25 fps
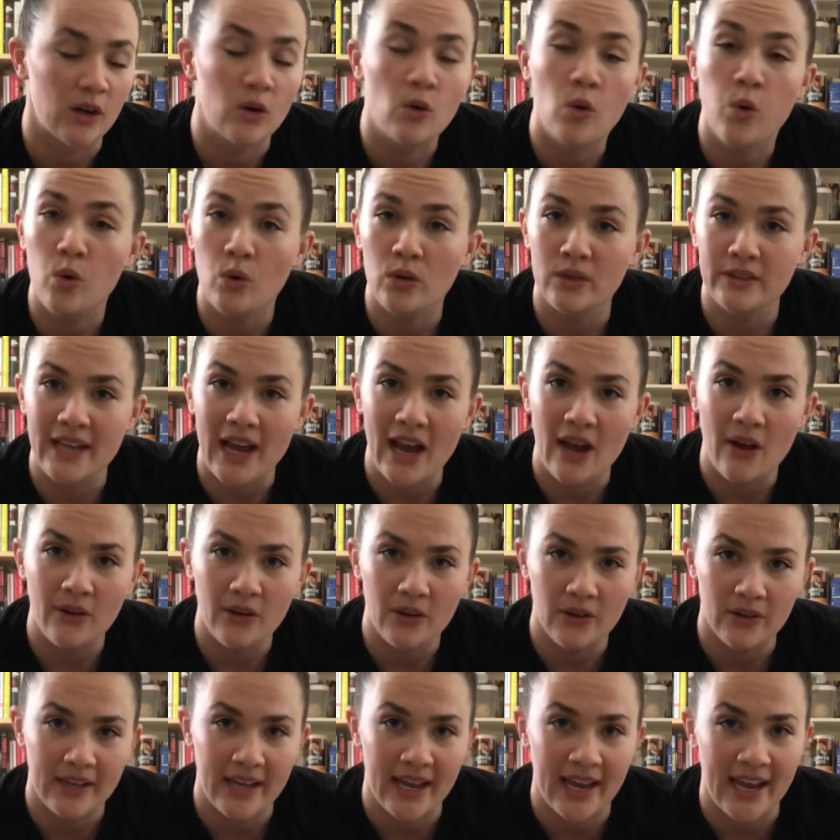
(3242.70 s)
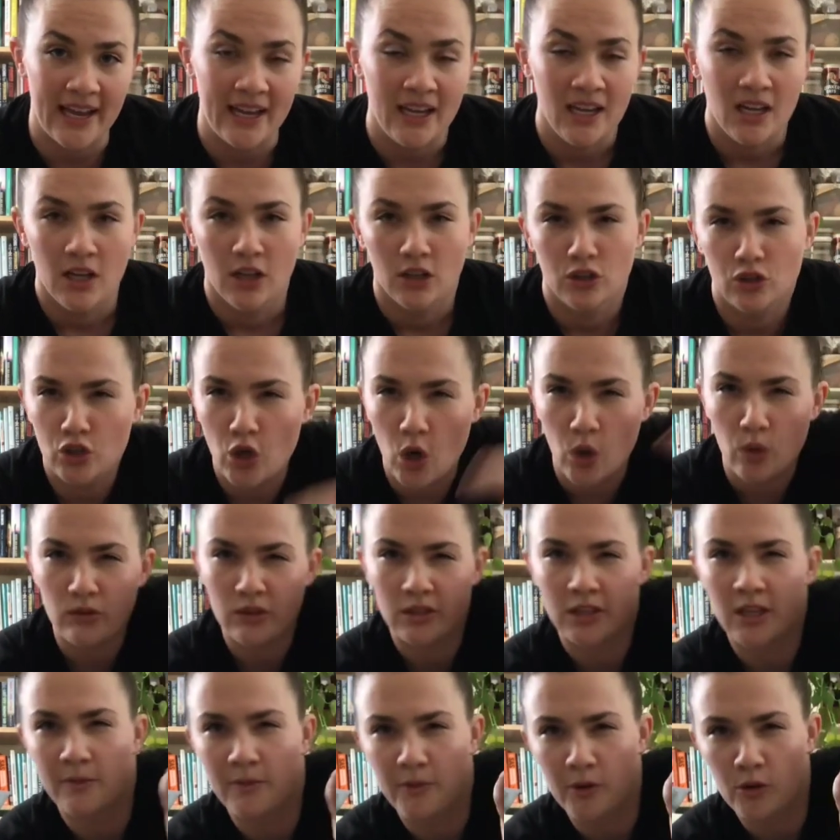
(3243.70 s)
cool down, okay? Don't
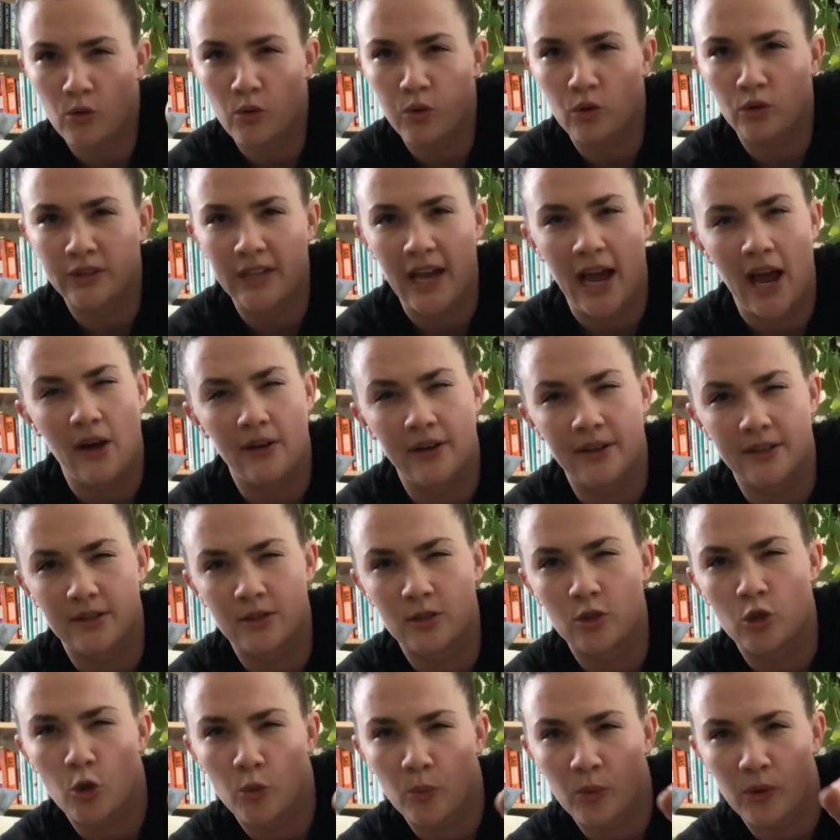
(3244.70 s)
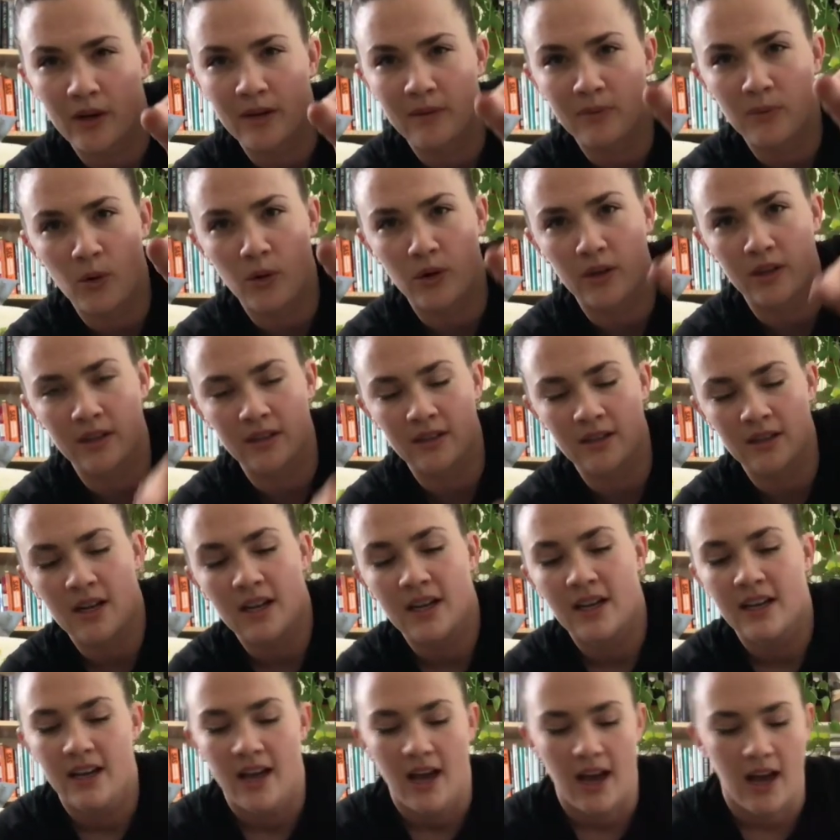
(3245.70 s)
skip your cool down. It's super important.
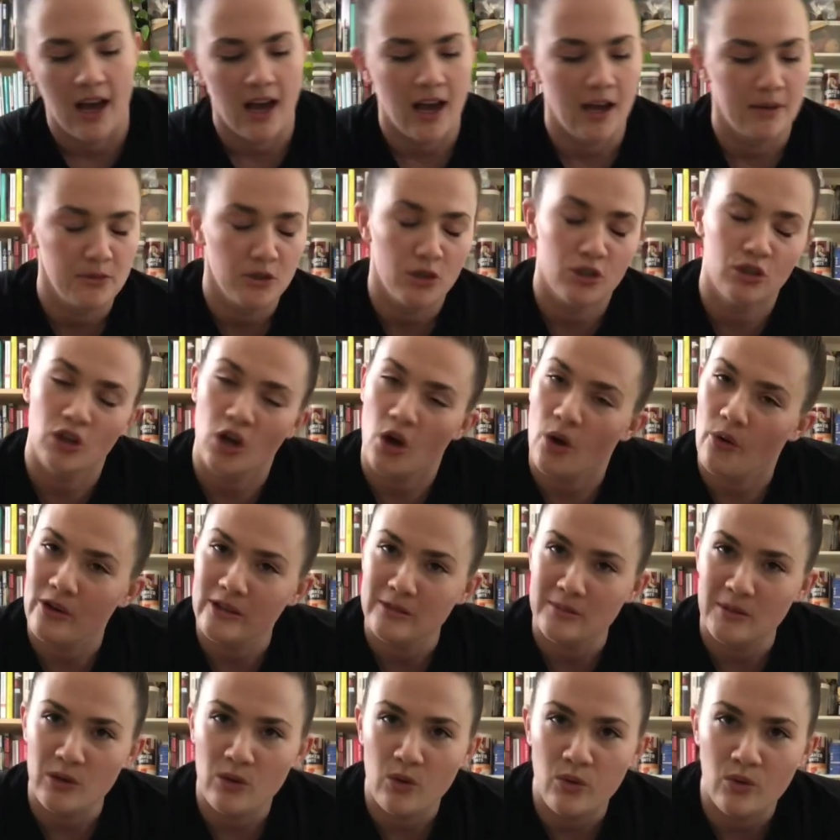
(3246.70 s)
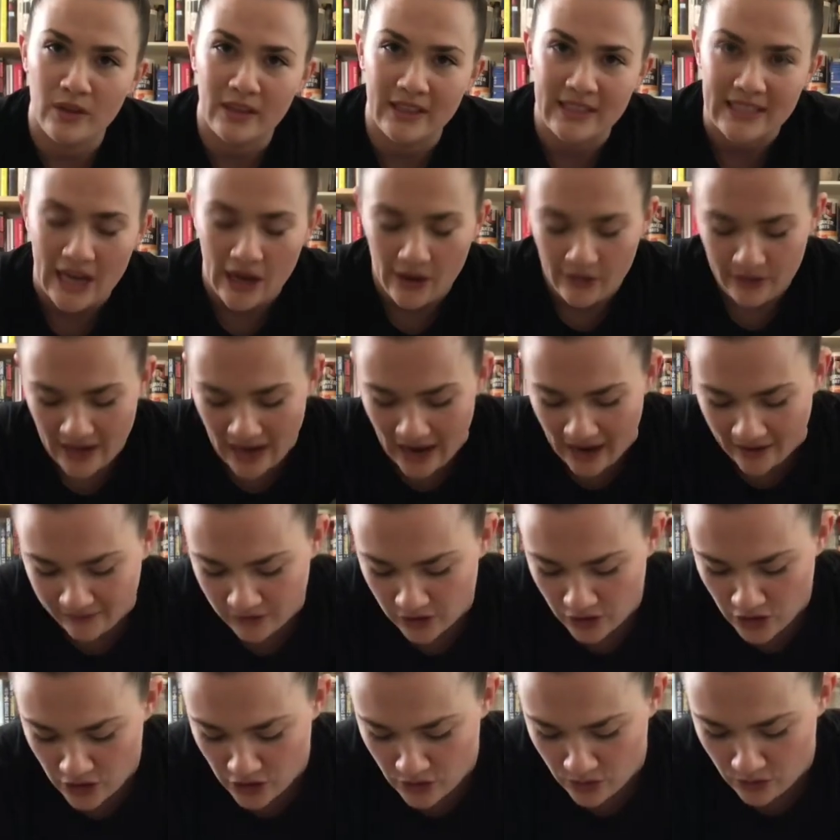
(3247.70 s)
You should always be cooling down after
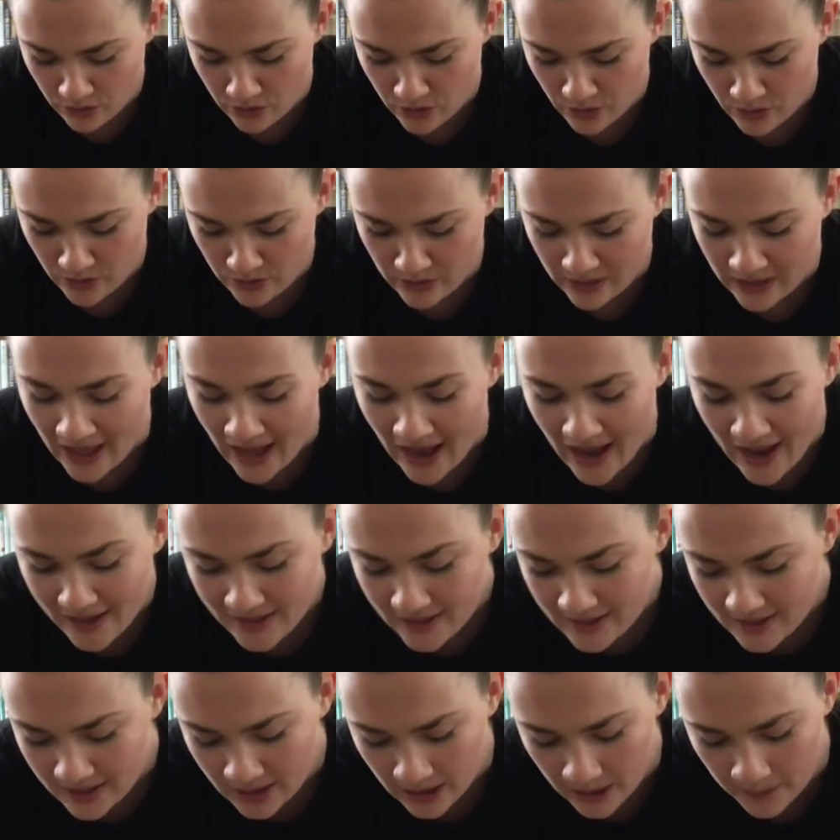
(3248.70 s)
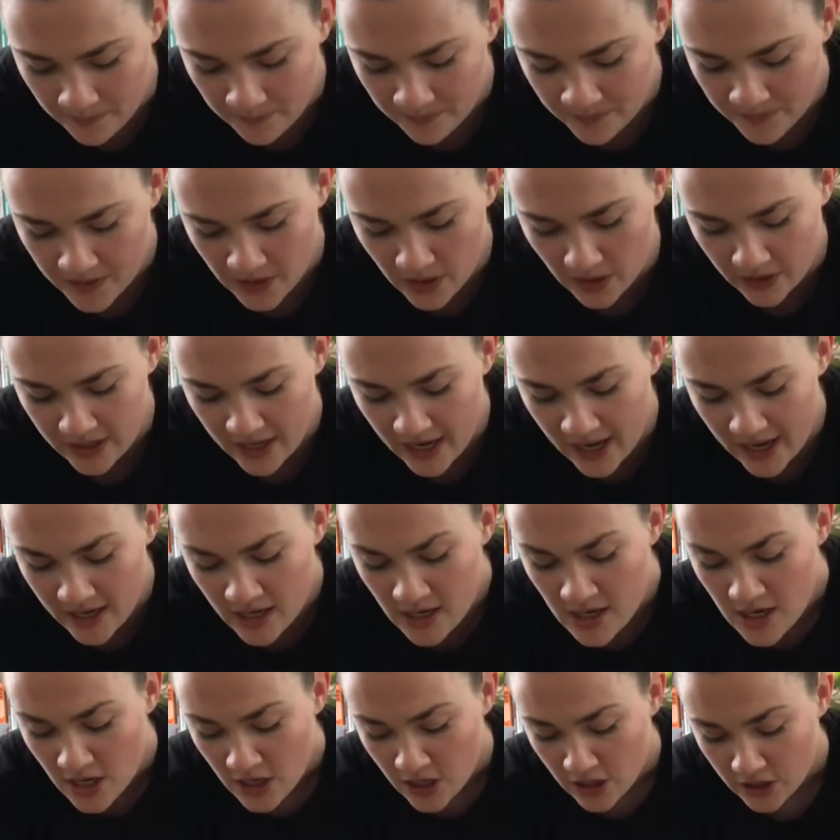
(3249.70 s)
you do class, okay?
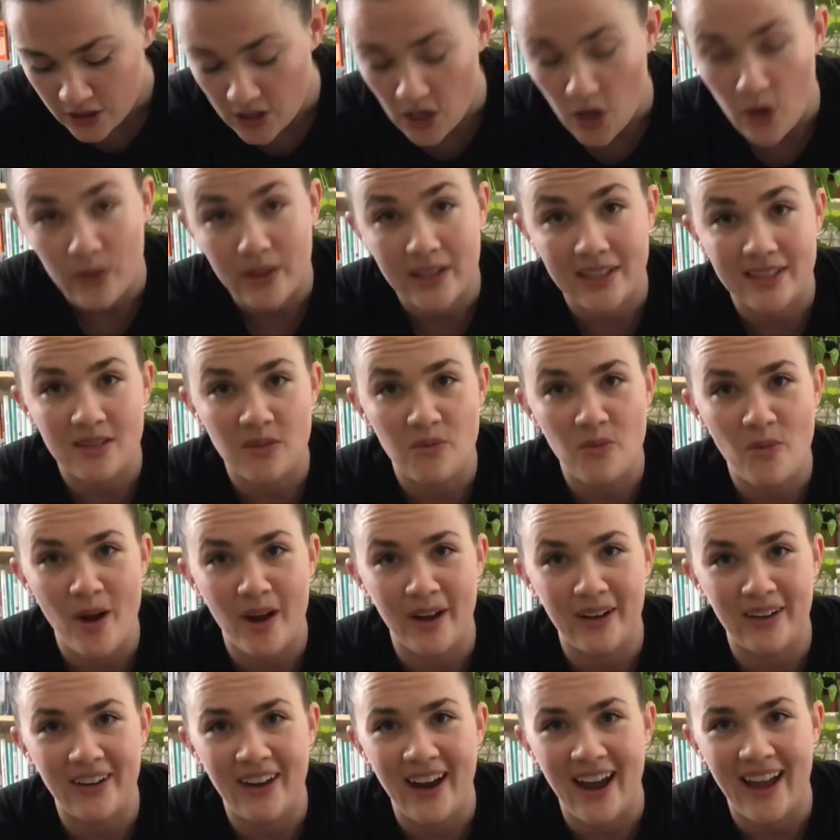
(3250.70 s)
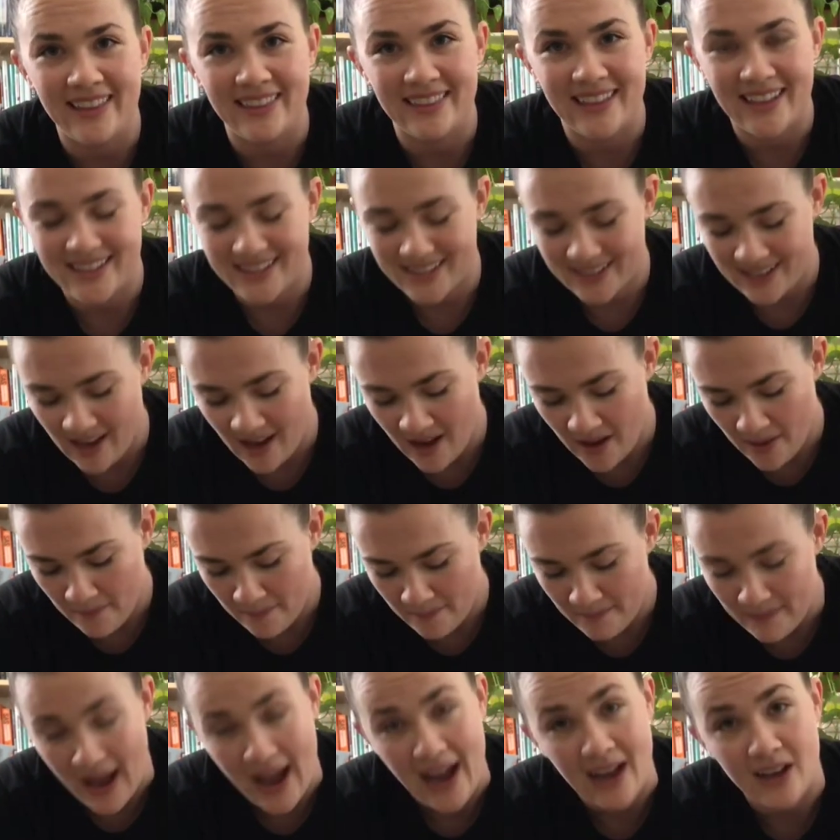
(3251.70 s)
So get some water, and let's come
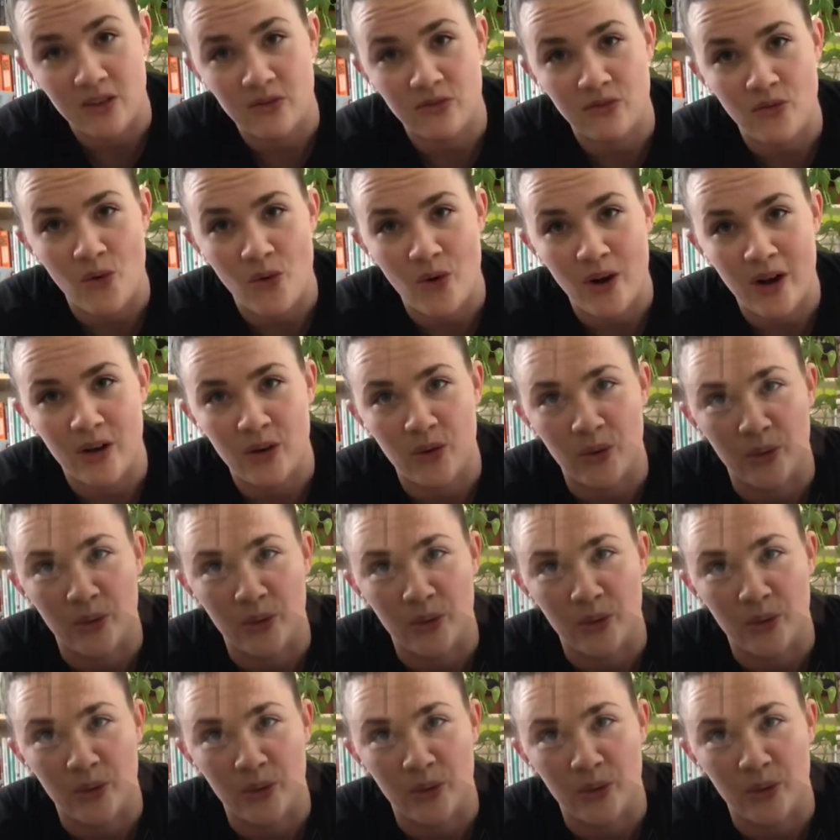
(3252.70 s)
back for a cool